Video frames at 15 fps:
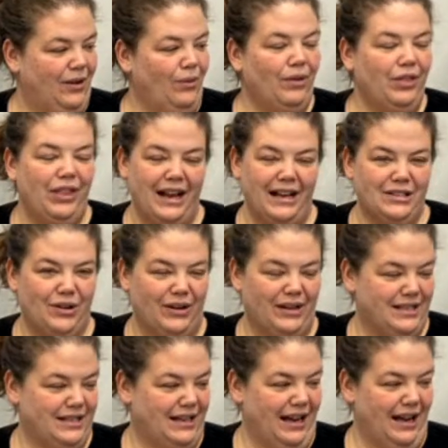Well, thanks,
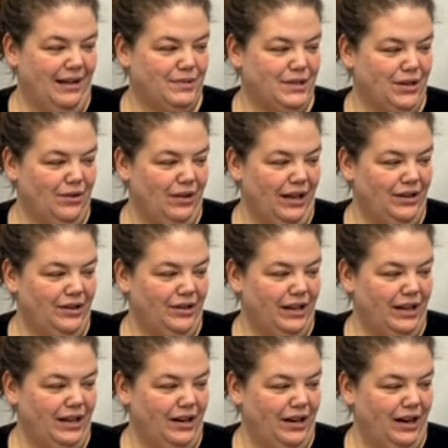Krista. I'm so glad you're
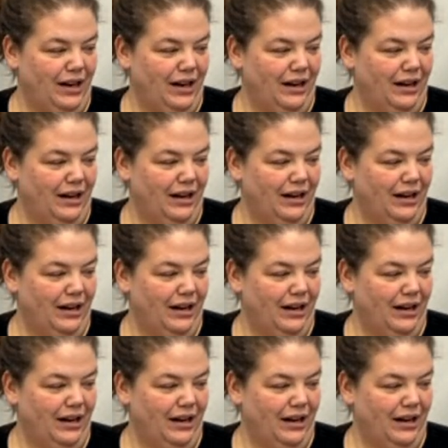here.